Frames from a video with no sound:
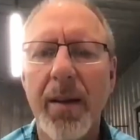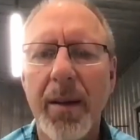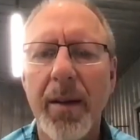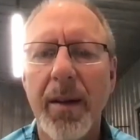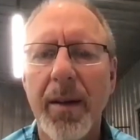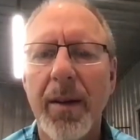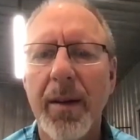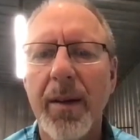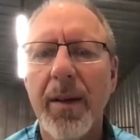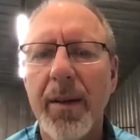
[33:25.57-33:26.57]
it.
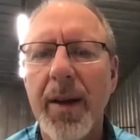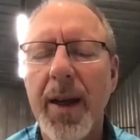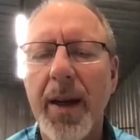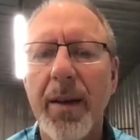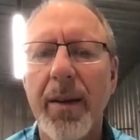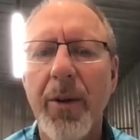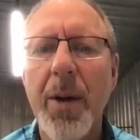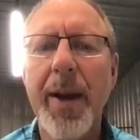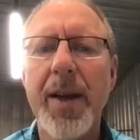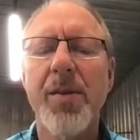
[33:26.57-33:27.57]
But man, it
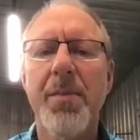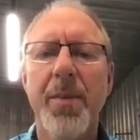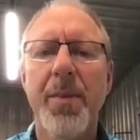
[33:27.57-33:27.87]
tastes good.